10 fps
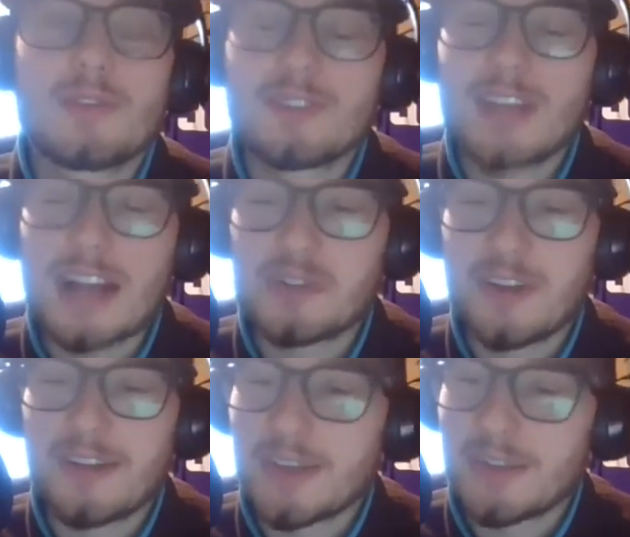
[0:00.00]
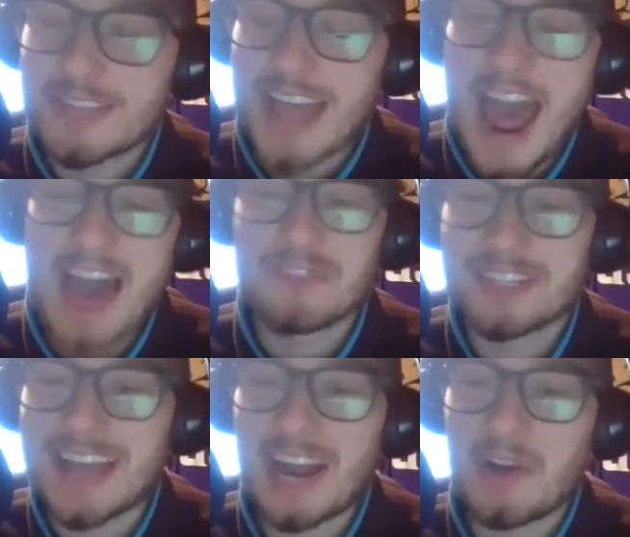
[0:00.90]
sacks or whatever, and he was half a
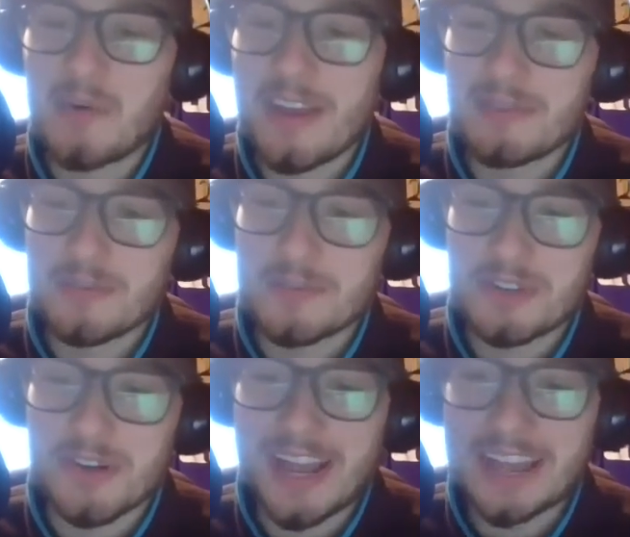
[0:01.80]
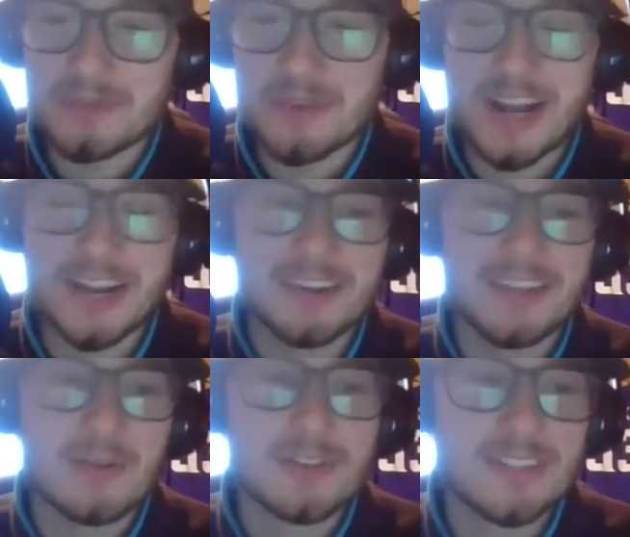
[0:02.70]
sack away from Strahan's record.
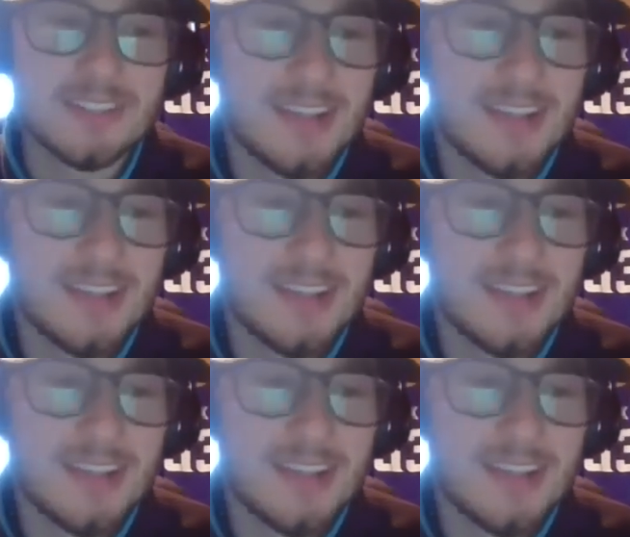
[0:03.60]
That was just